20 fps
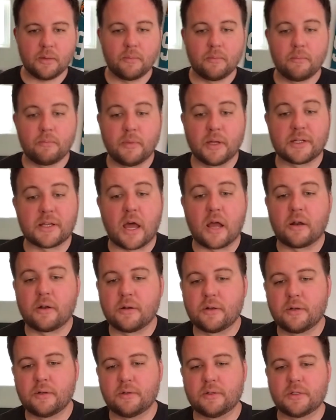McDonald,
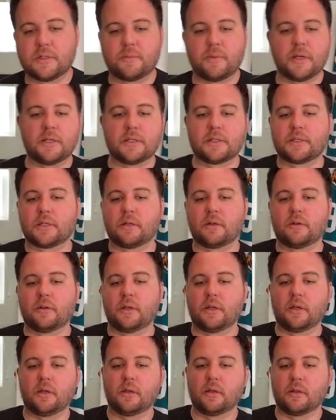who's
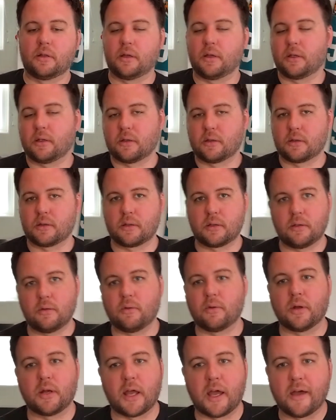basically like, you
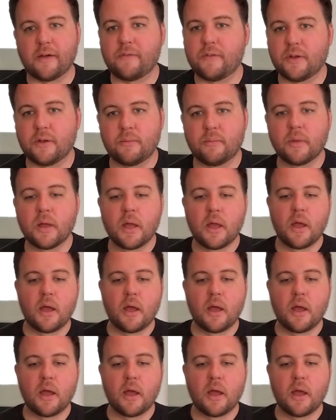could have him.